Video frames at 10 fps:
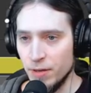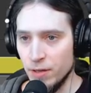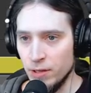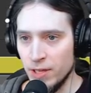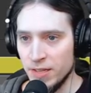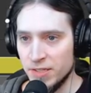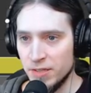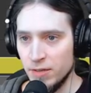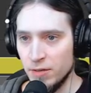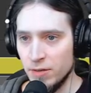
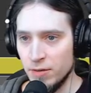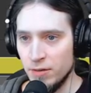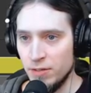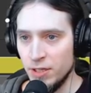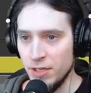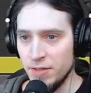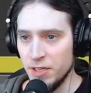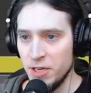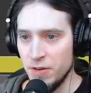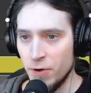let's uh, delete the
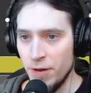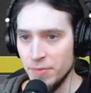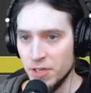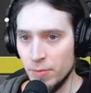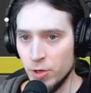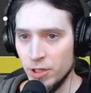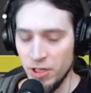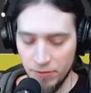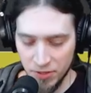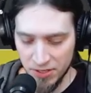keyframes I'm gonna
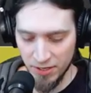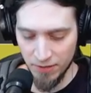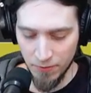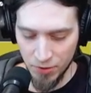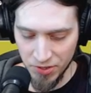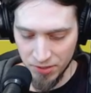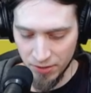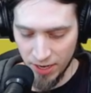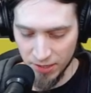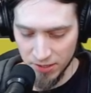leave this like first
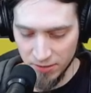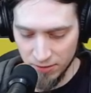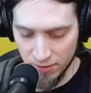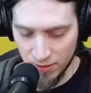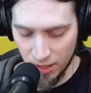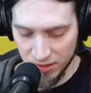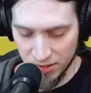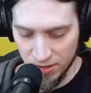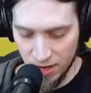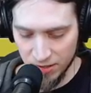text
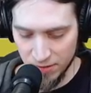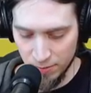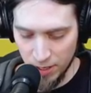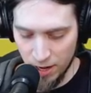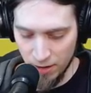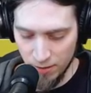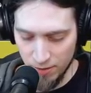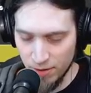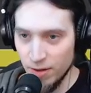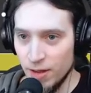text test blah
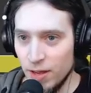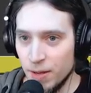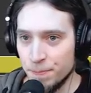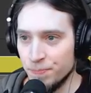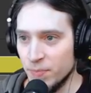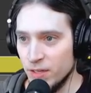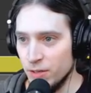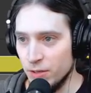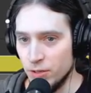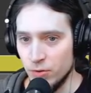
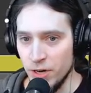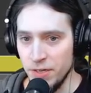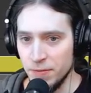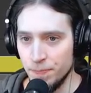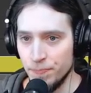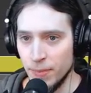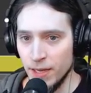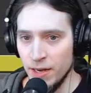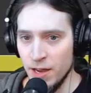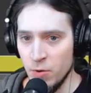great
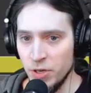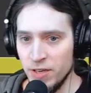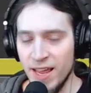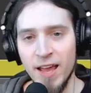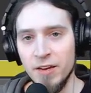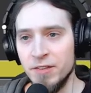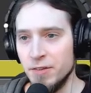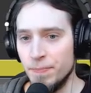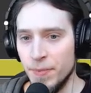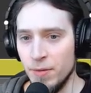and now we can
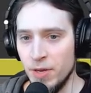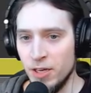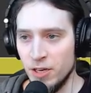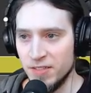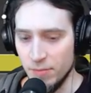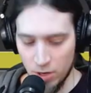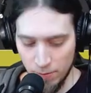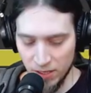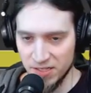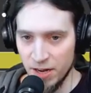edit and make some
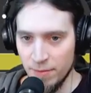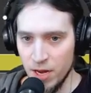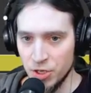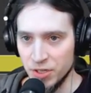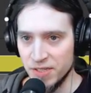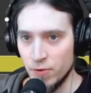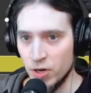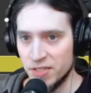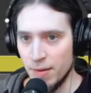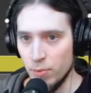complex animations for
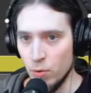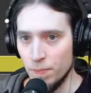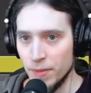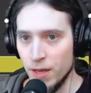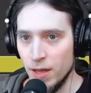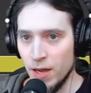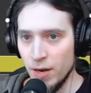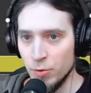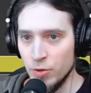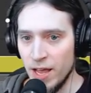example
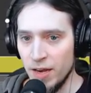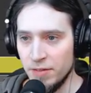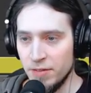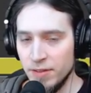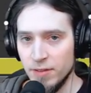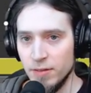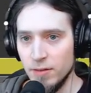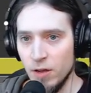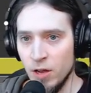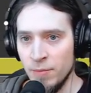I want to edit
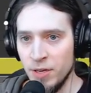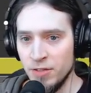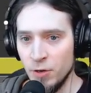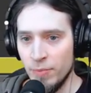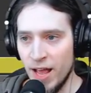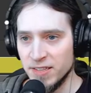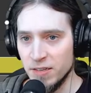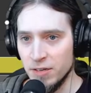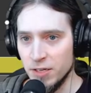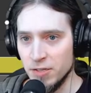animate the
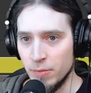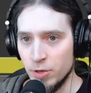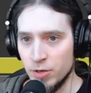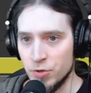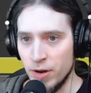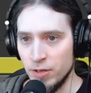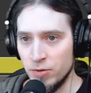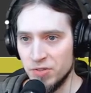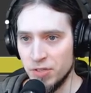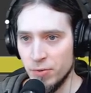opacity so I'm gonna drag it
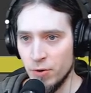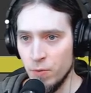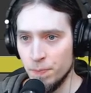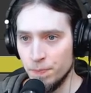to zero